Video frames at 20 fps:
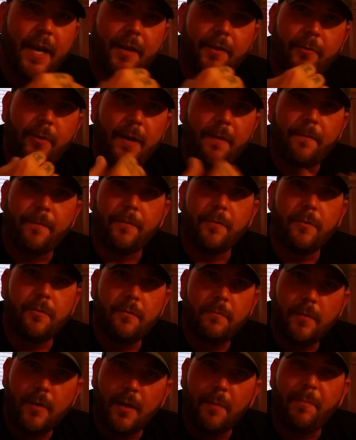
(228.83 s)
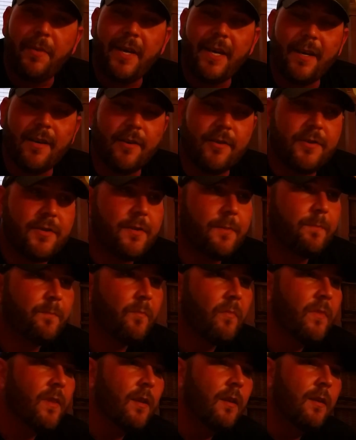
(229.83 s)
that grapefruit appears.
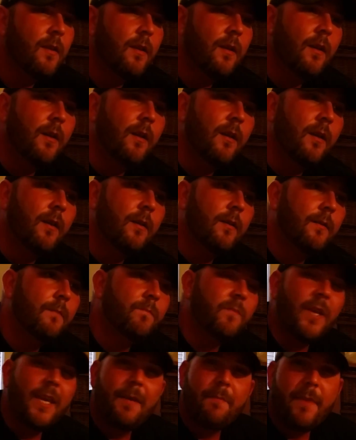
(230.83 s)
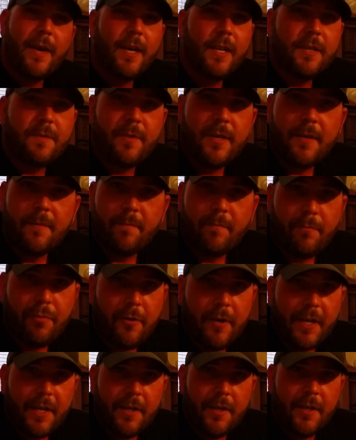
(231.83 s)
Heat management,
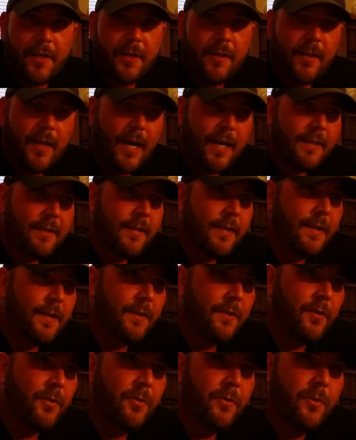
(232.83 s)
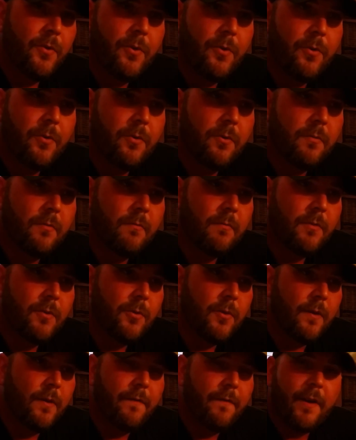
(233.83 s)
pretty good. I tend to
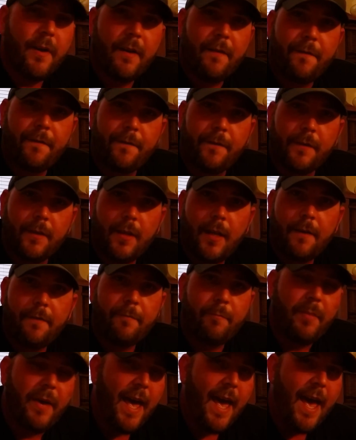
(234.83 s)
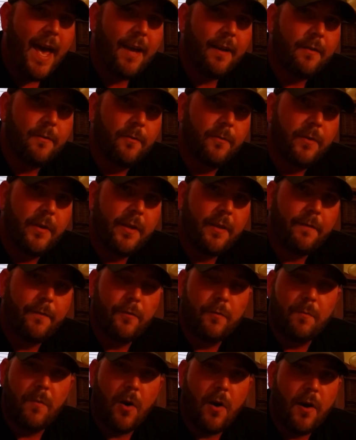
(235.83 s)
do a very fluff pack with
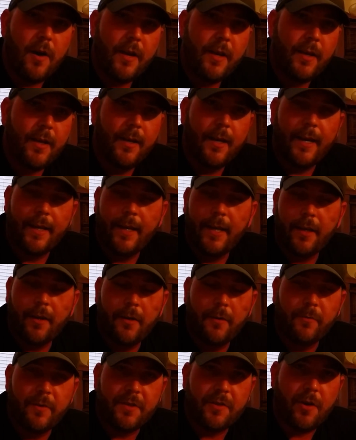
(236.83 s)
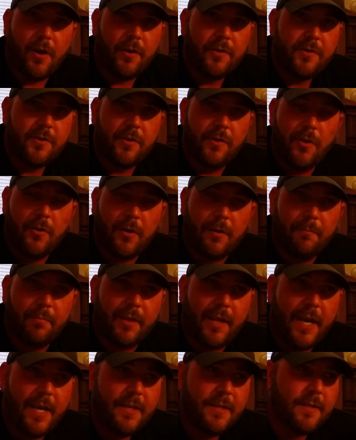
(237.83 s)
Fumari and I get good results, so no
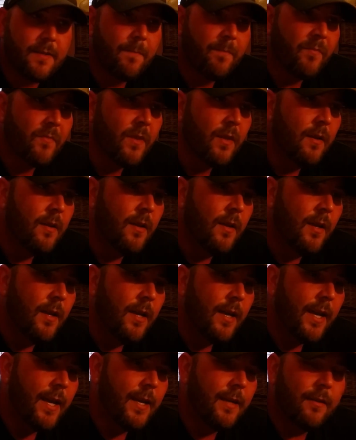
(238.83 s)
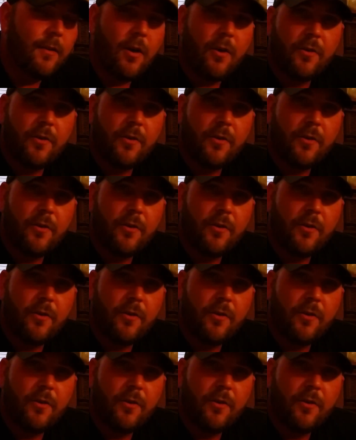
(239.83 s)
complaints. And